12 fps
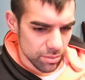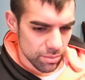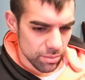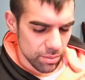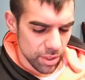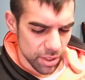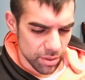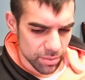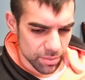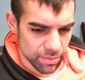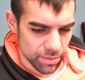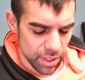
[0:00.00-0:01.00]
You know.
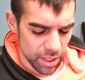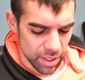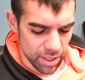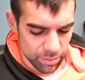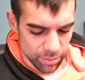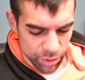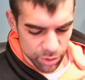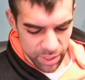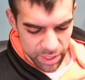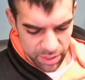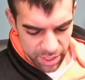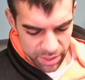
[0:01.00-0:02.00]
So I
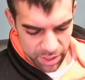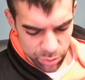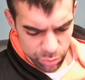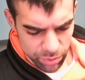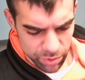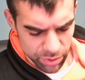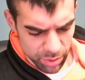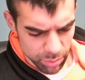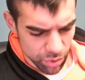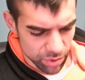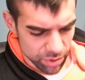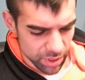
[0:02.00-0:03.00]
think it's really
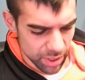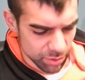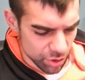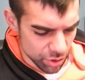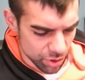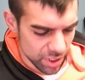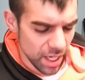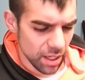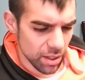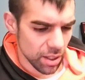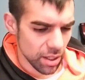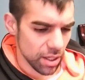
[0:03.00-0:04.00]
important that we just
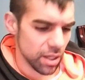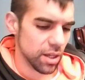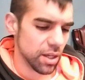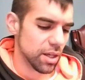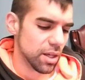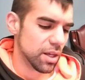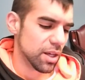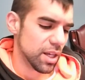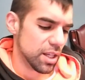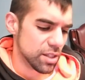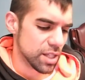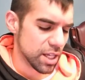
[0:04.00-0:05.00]
take
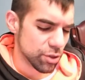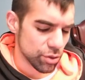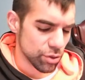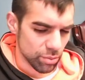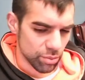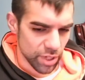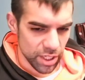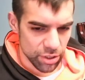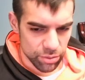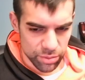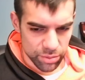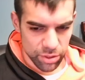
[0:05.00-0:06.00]
intentional breaks
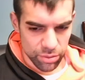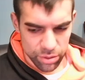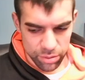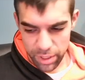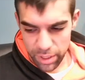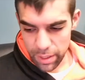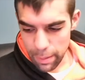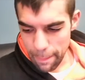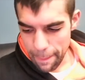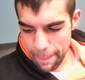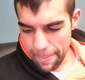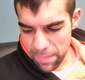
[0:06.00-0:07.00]
from social media.
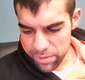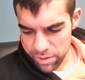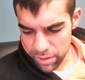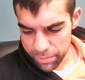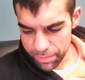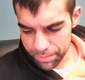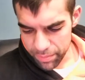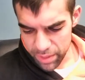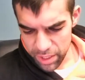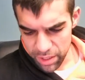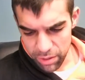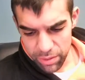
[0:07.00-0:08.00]
So
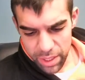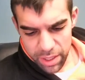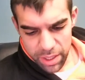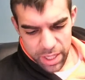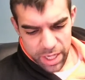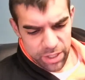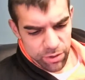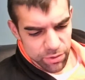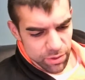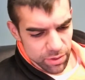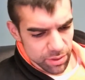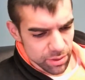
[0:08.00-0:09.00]
you know, I know
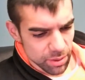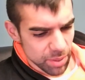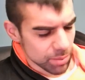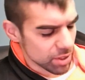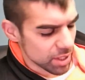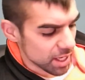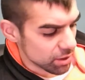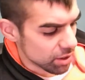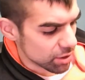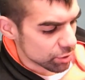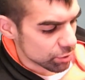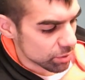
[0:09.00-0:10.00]
for the public at
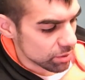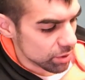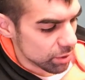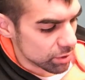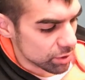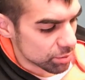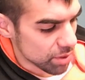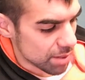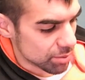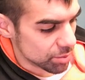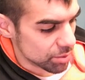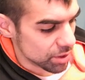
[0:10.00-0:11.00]
large, no one's
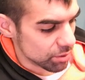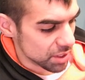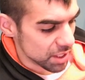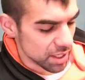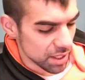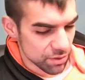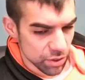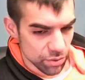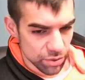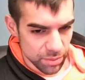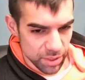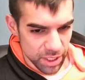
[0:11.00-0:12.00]
probably going to get off
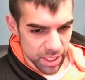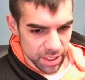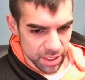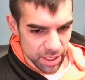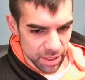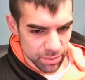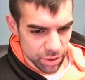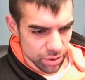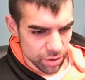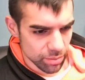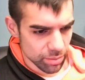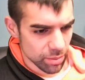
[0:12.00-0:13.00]
social media anytime soon,